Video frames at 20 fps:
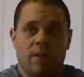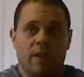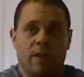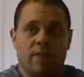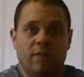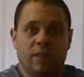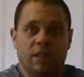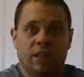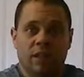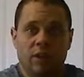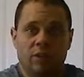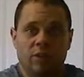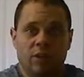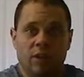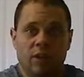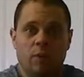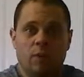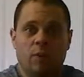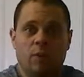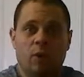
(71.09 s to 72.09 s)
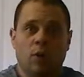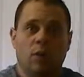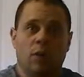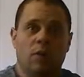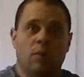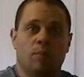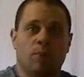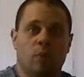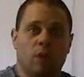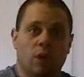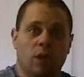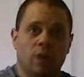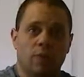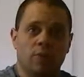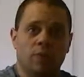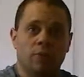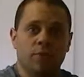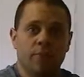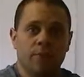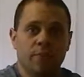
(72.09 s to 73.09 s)
heavy lifting, pulling,
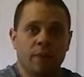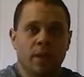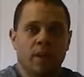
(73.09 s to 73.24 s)
pull-ups.